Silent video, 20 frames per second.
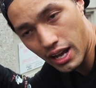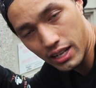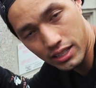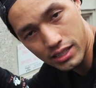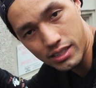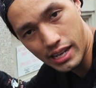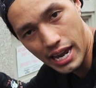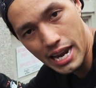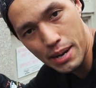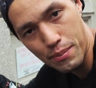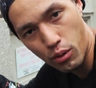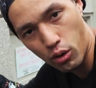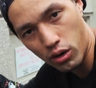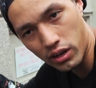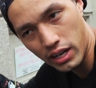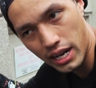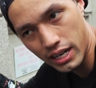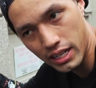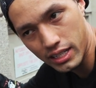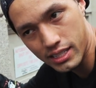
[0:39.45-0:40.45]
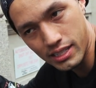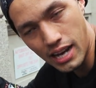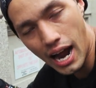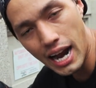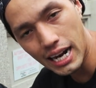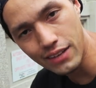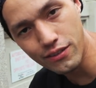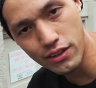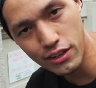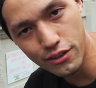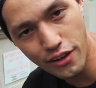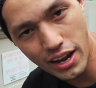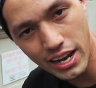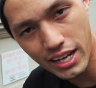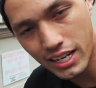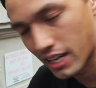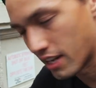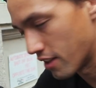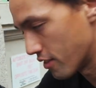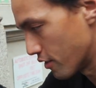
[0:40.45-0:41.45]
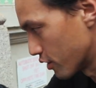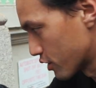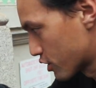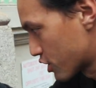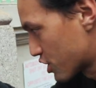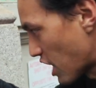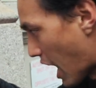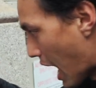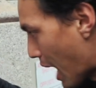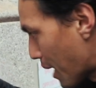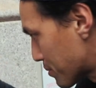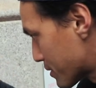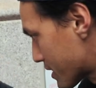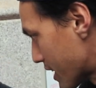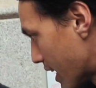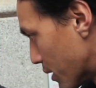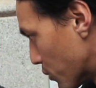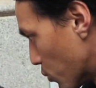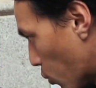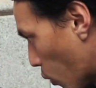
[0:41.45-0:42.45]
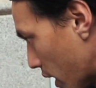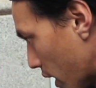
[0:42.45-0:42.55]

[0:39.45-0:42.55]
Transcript: and skateboard and it's not even vacant. There's shops and